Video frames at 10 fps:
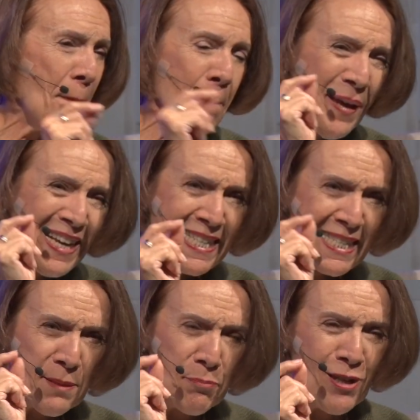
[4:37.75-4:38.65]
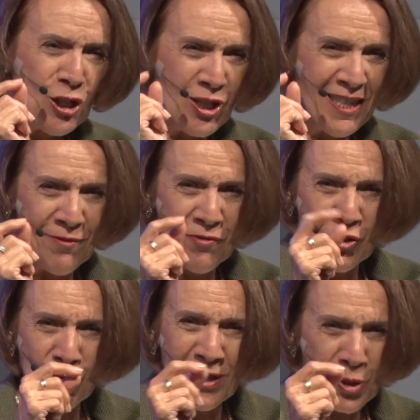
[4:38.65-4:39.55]
Beck's depression
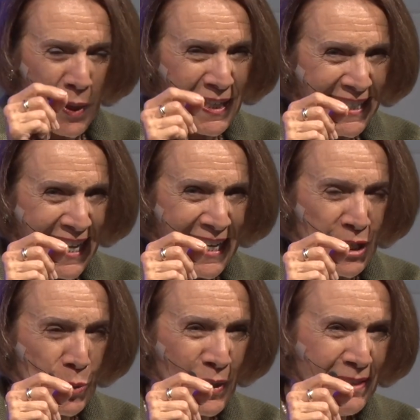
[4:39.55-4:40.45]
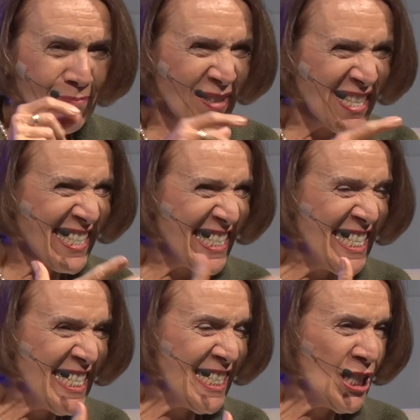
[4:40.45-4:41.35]
inventory is quite a nice one. It's
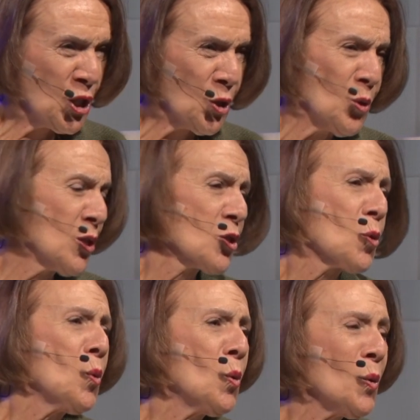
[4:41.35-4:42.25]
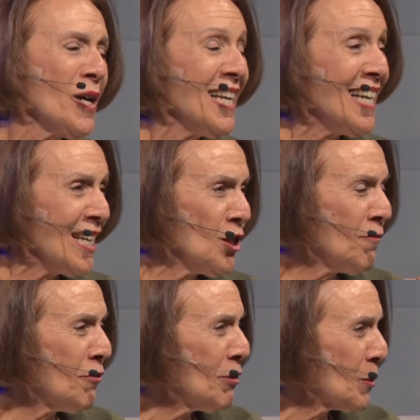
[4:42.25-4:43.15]
easy to score, and you
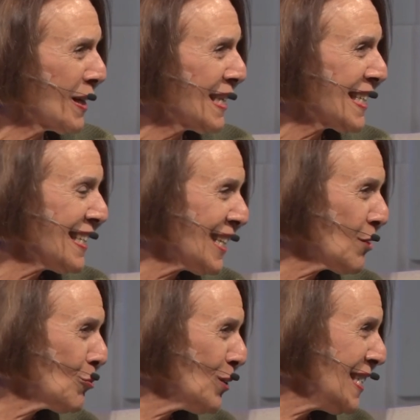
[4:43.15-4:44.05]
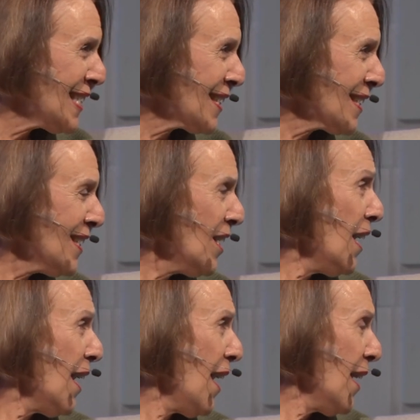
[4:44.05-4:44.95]
very quickly can get a reading,
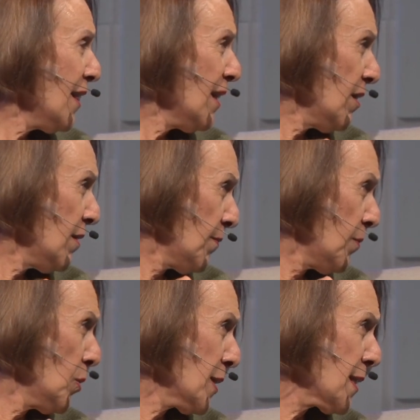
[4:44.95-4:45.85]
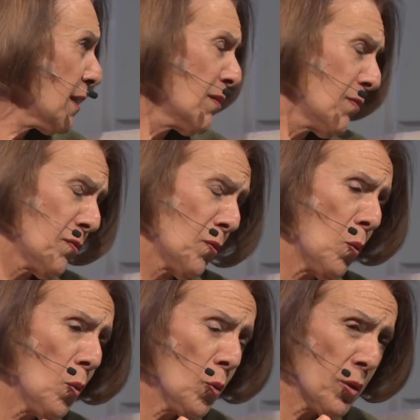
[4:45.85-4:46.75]
either for yourself
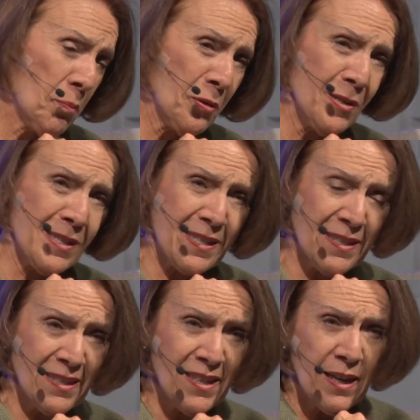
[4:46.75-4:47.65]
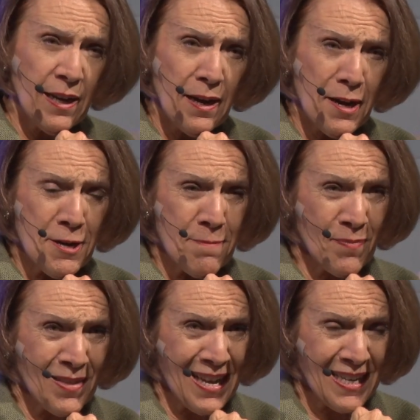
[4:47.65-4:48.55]
or the person
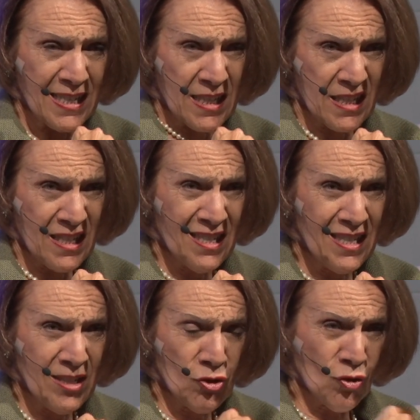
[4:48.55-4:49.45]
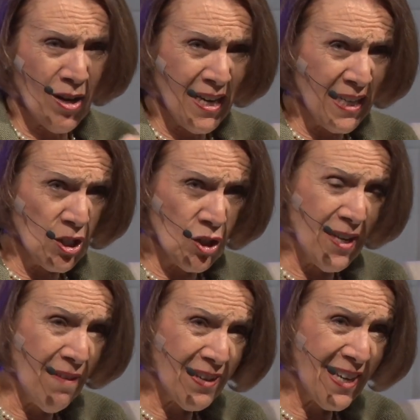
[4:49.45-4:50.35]
that is trying to
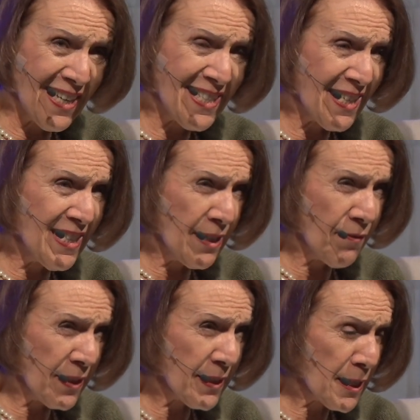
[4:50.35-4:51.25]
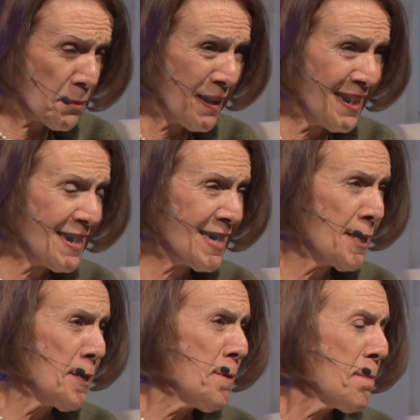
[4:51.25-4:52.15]
navigate a difficult space.
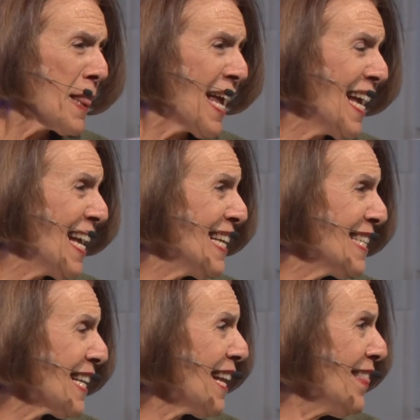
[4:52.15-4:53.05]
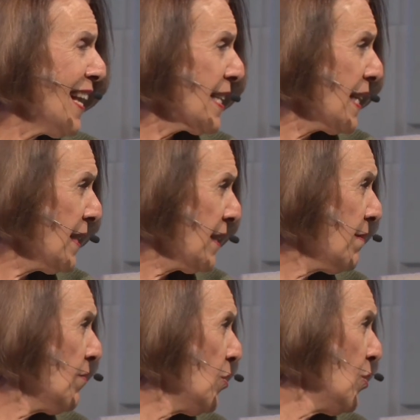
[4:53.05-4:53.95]
And that can
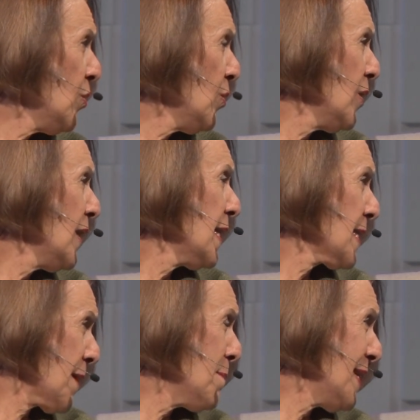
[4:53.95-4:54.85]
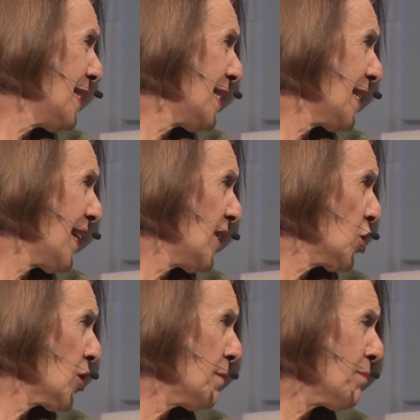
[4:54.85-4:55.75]
give you some
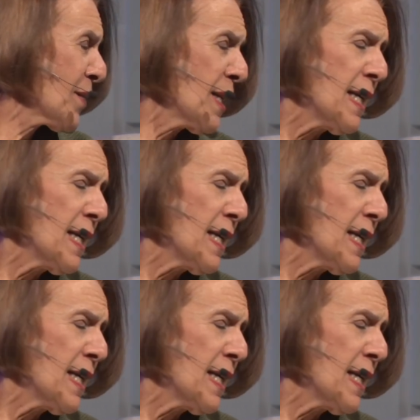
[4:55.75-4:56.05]
indication.